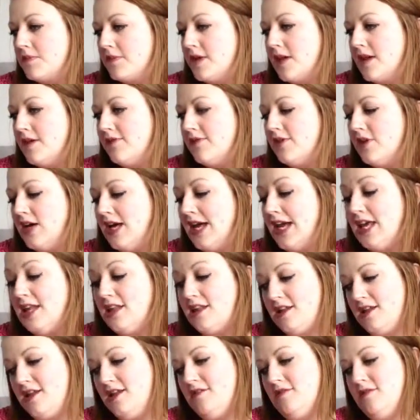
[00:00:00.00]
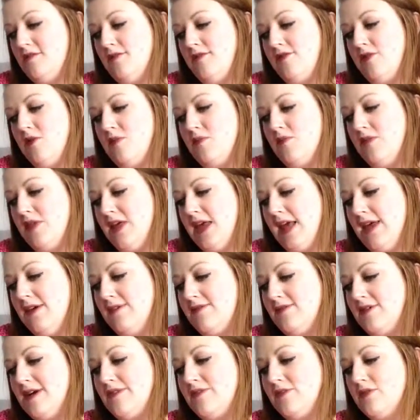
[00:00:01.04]
For Ethan, from the
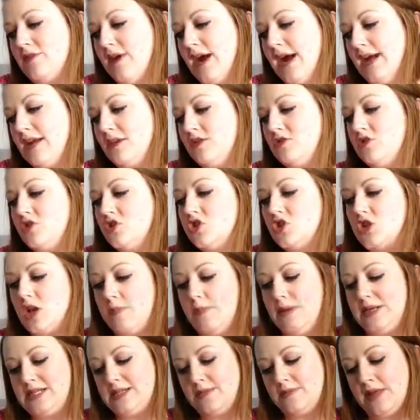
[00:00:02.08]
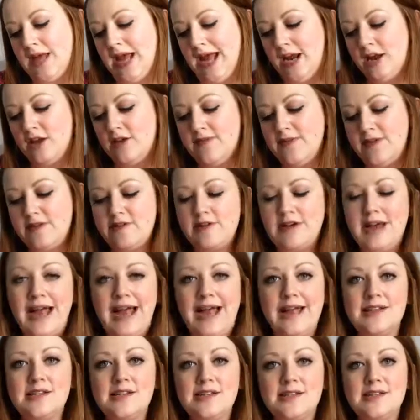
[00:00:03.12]
Forever range, I picked up their aloe vera
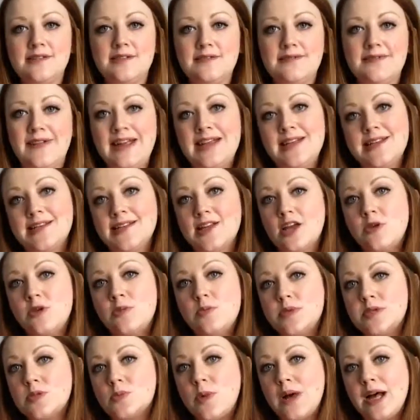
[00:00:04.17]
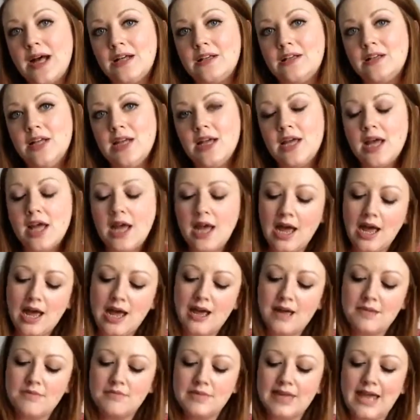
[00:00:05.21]
hand and face soap as well.
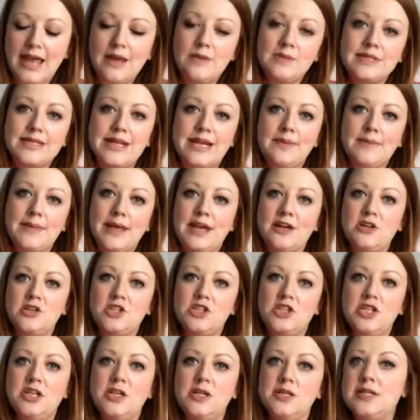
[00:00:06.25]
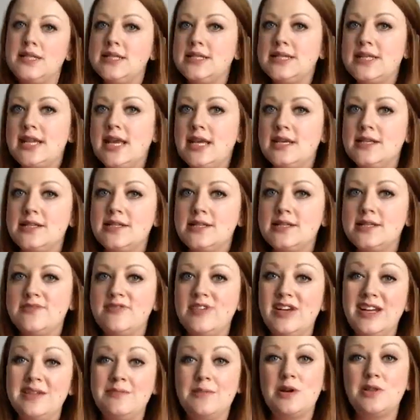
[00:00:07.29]
Kate was telling me how she uses this as a
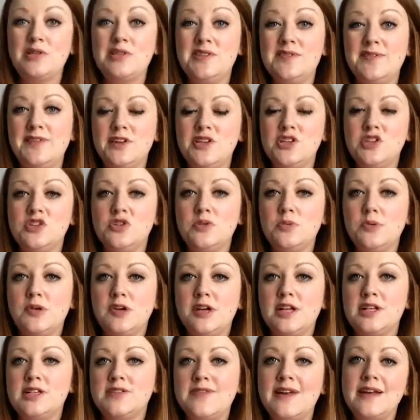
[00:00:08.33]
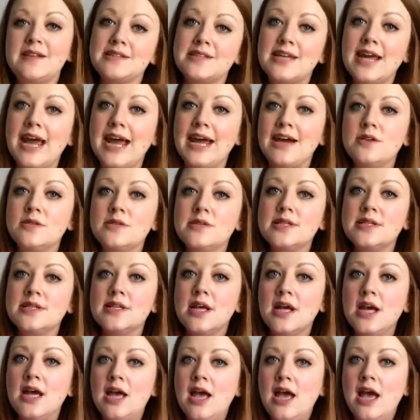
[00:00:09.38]
really multifunctional product around her house.
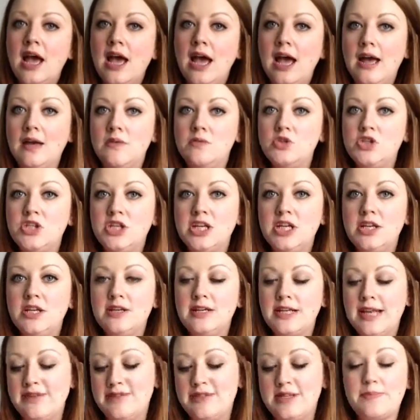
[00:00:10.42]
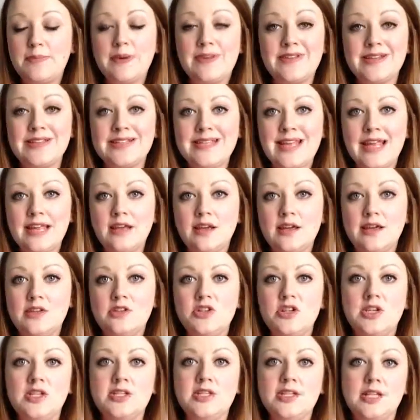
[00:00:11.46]
She leaves it by the sink and
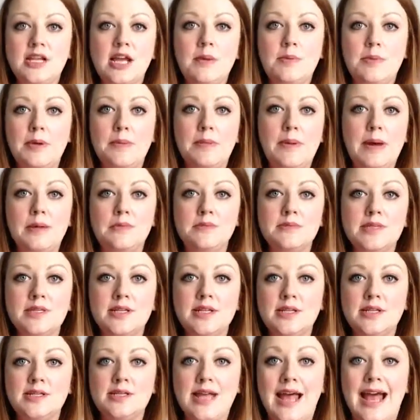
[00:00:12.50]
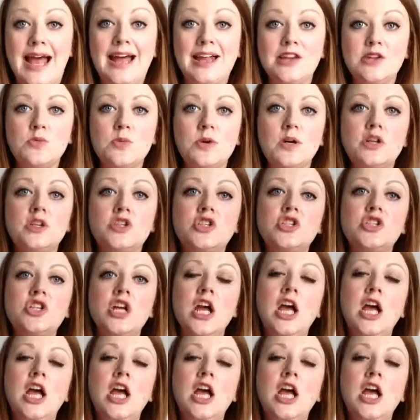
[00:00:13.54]
uses a couple of pumps as a hand wash.